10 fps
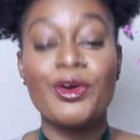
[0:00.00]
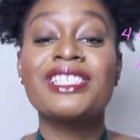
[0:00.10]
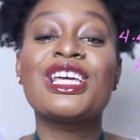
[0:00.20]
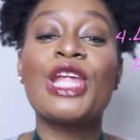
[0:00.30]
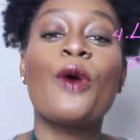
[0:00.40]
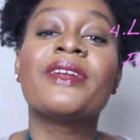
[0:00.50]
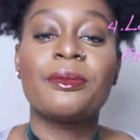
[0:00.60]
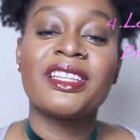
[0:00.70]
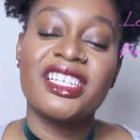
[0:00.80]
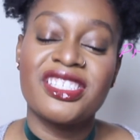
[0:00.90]
What is a low
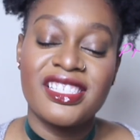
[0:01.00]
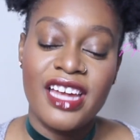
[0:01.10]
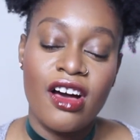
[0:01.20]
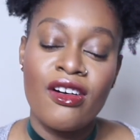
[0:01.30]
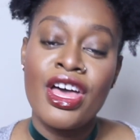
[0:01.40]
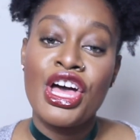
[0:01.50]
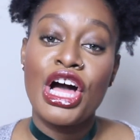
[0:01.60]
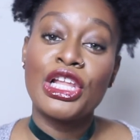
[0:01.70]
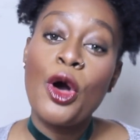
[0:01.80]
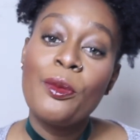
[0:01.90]
manipulation style?
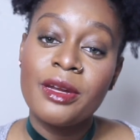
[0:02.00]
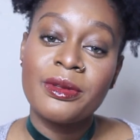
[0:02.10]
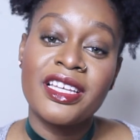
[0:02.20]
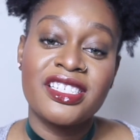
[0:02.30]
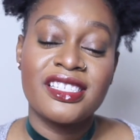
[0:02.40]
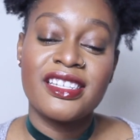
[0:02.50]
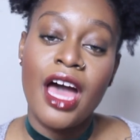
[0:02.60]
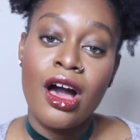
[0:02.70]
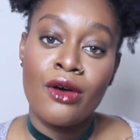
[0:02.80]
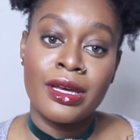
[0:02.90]
A manipulation
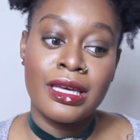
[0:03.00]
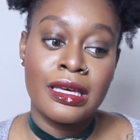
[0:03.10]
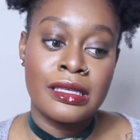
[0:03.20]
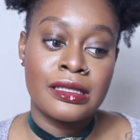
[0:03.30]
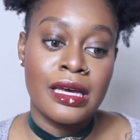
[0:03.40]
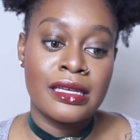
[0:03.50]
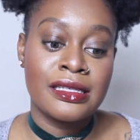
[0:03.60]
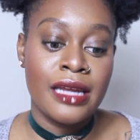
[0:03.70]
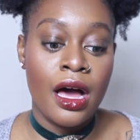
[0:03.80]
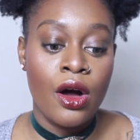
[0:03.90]
style is a
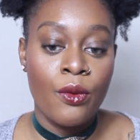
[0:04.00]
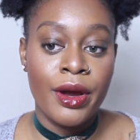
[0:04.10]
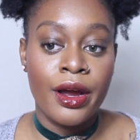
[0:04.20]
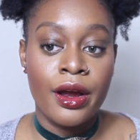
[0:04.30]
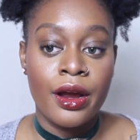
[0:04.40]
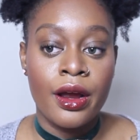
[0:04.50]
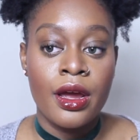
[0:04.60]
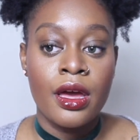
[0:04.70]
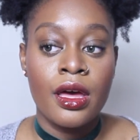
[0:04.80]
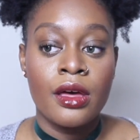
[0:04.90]
style where,
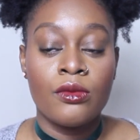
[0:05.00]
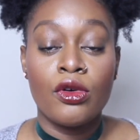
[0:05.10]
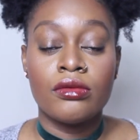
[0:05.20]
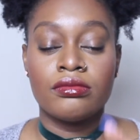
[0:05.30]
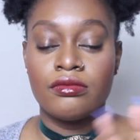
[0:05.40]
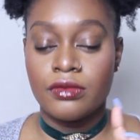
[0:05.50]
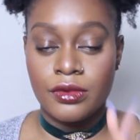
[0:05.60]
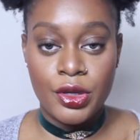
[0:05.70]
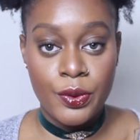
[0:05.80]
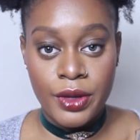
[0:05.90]
well,
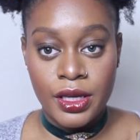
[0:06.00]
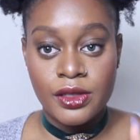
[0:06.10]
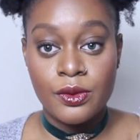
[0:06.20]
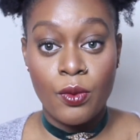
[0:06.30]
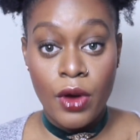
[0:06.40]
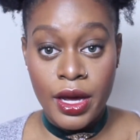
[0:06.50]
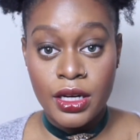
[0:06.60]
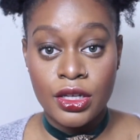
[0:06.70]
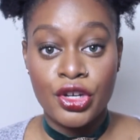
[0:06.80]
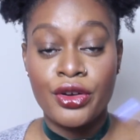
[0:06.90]
2 things.
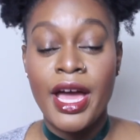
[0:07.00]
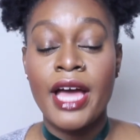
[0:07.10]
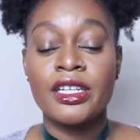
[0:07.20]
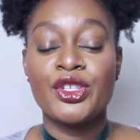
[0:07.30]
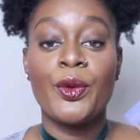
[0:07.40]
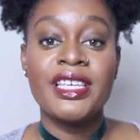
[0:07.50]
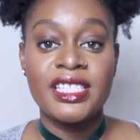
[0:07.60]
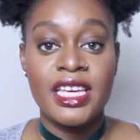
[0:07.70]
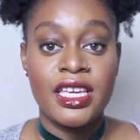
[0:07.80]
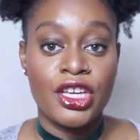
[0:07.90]
1, you're not
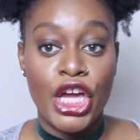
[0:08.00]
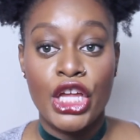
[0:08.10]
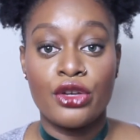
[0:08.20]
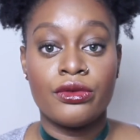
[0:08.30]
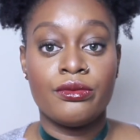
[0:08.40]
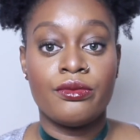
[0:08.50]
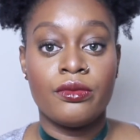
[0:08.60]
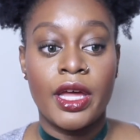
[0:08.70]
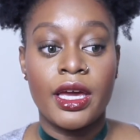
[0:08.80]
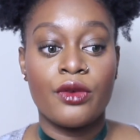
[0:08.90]
twisting and
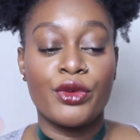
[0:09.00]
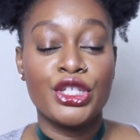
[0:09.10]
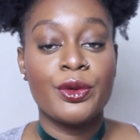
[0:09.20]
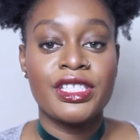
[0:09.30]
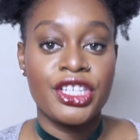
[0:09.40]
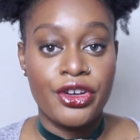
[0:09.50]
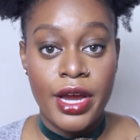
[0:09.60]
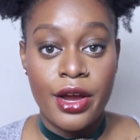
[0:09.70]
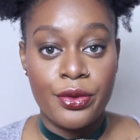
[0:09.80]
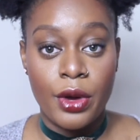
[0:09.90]
like retwisting
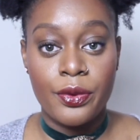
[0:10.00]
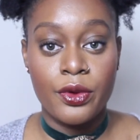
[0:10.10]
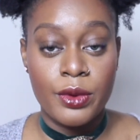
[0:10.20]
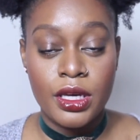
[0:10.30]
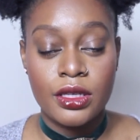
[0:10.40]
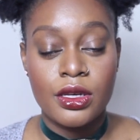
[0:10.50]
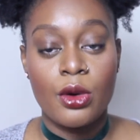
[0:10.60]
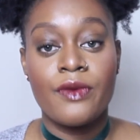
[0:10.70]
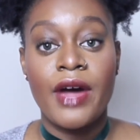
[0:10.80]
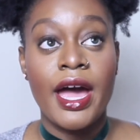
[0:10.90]
your hair throughout the week.
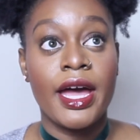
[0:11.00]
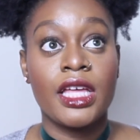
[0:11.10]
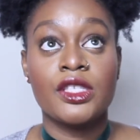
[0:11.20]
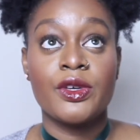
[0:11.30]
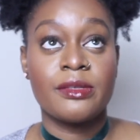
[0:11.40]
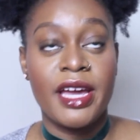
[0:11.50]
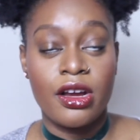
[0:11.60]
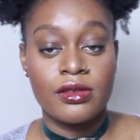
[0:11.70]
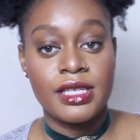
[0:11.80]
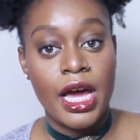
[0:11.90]
So if I twist my
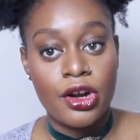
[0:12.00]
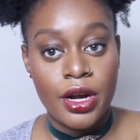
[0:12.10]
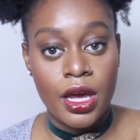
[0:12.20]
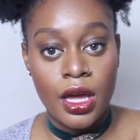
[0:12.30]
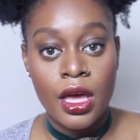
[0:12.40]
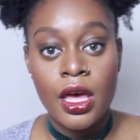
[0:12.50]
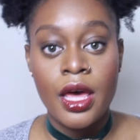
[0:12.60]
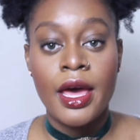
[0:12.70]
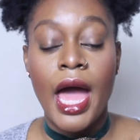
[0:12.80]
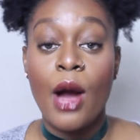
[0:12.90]
hair on Saturday,
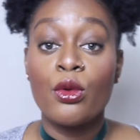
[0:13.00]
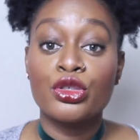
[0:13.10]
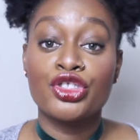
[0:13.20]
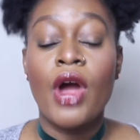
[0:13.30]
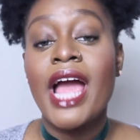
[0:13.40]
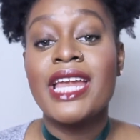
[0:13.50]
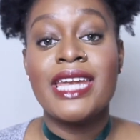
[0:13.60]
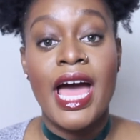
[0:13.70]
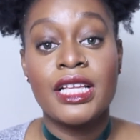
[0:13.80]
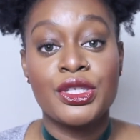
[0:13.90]
I will try
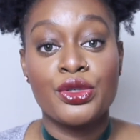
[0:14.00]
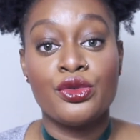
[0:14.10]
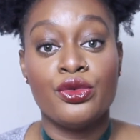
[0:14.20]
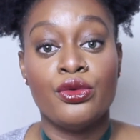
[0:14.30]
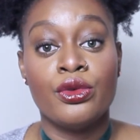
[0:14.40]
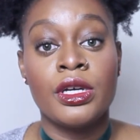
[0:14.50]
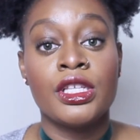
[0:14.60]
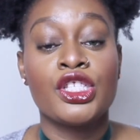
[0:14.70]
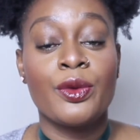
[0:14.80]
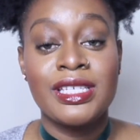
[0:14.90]
not to
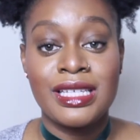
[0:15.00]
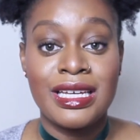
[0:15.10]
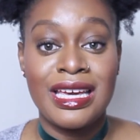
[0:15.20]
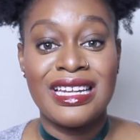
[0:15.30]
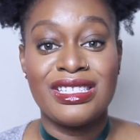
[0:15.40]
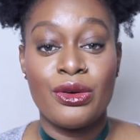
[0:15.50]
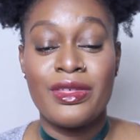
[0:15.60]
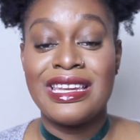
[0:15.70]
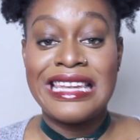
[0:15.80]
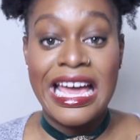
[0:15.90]
twist it again
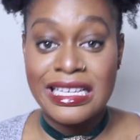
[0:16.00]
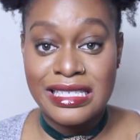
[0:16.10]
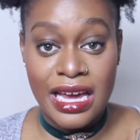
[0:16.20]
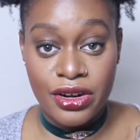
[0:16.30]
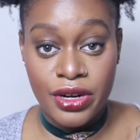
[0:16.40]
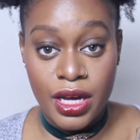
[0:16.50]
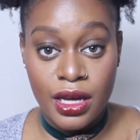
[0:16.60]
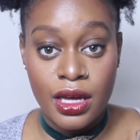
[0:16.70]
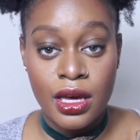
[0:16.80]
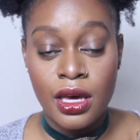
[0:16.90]
until the next Saturday.